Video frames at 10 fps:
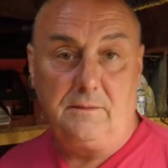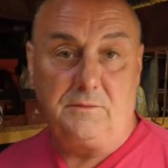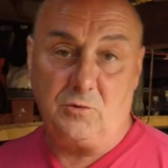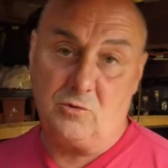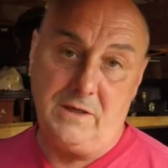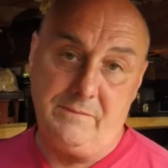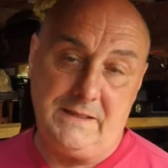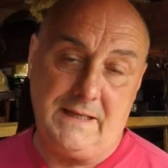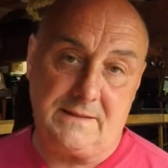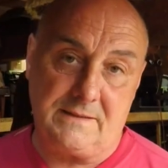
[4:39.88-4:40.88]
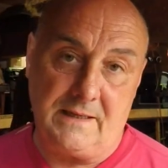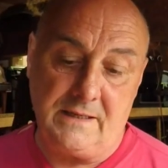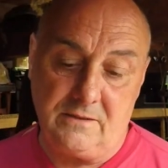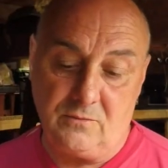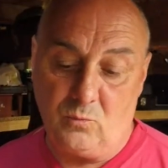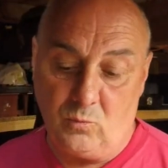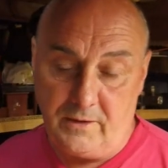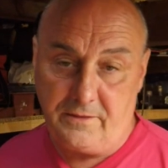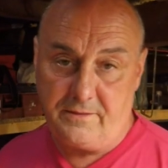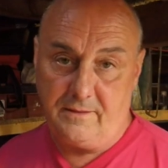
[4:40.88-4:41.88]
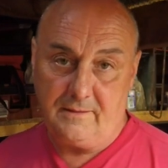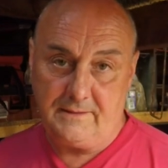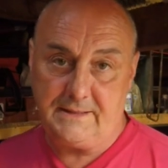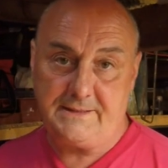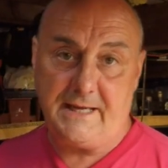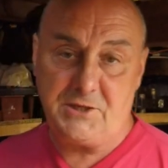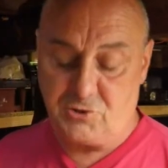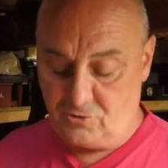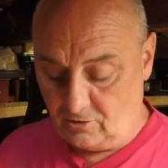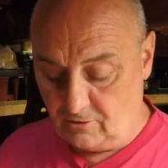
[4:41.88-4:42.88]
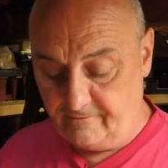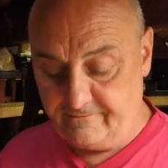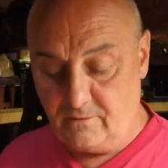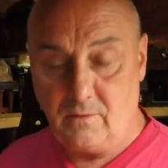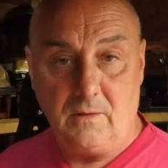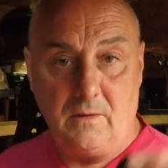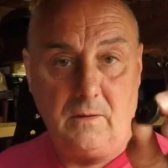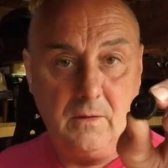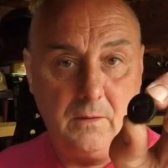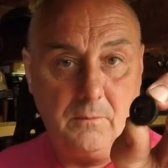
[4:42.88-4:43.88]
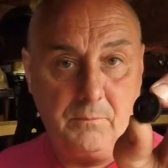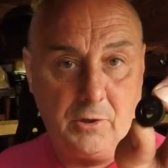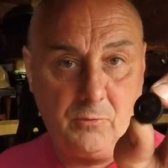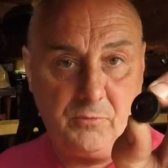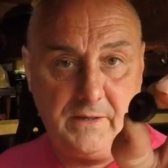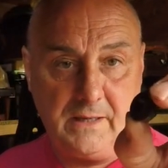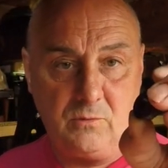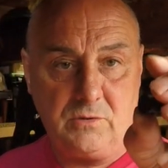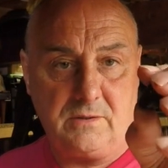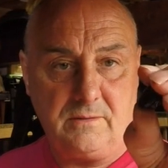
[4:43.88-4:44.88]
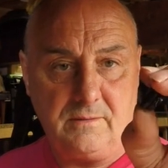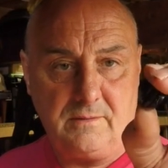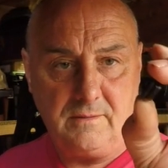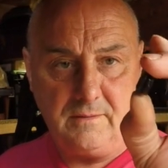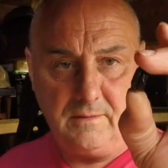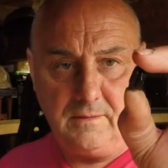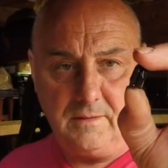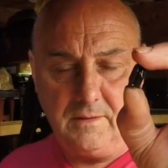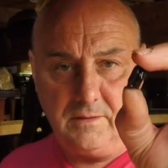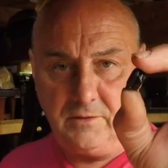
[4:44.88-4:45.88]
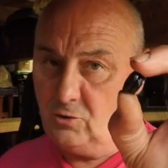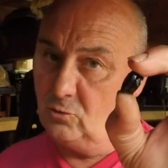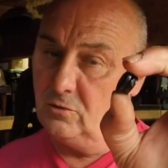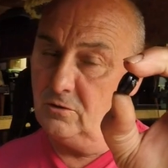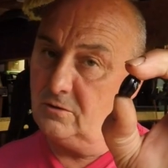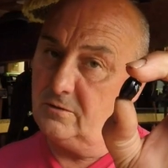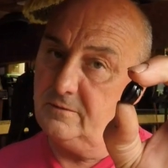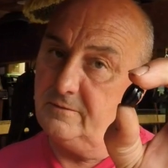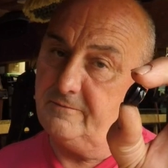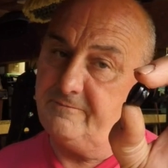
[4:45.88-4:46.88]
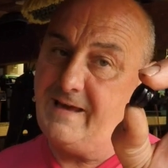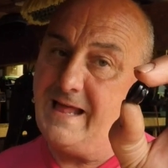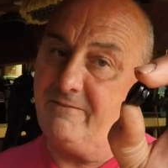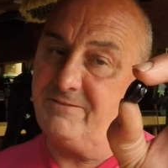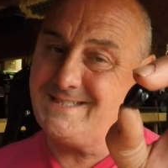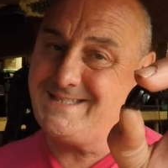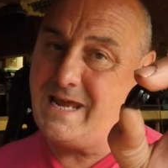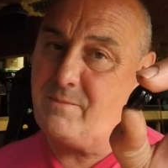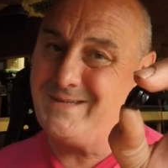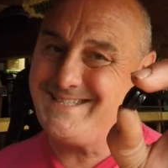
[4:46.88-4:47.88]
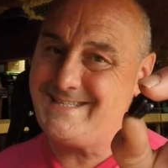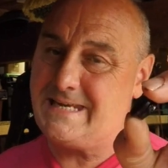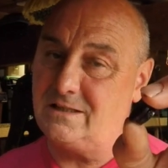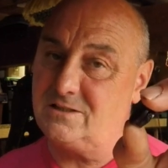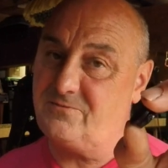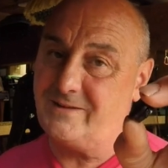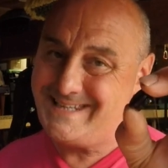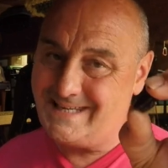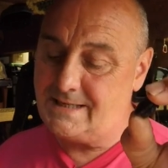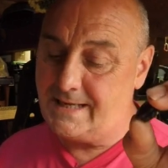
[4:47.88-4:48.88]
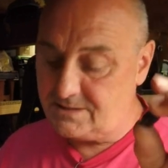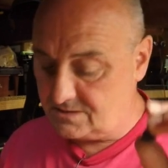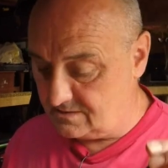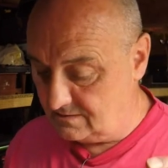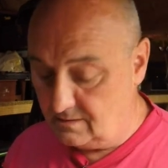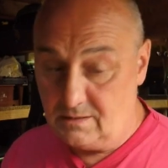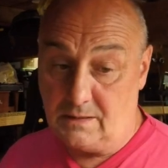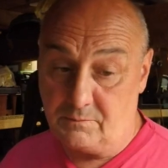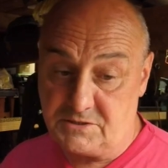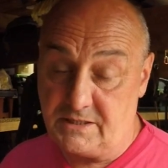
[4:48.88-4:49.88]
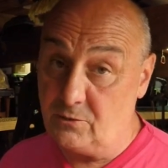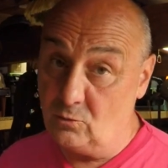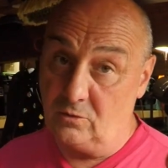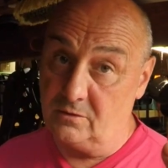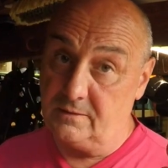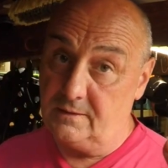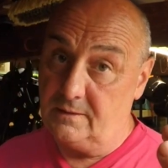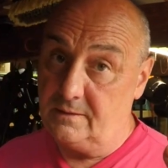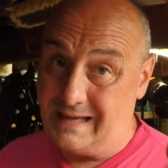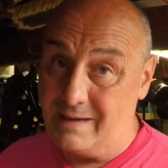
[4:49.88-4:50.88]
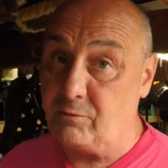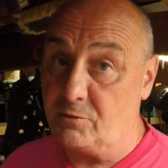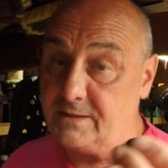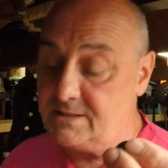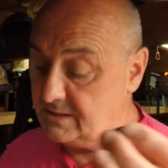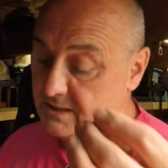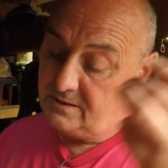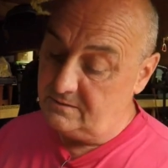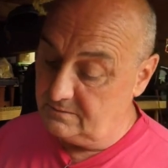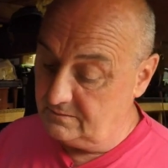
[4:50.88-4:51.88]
So I came in here tonight with the intention of popping out the old valve stem seals for the inlets. I'm saying old. I put these in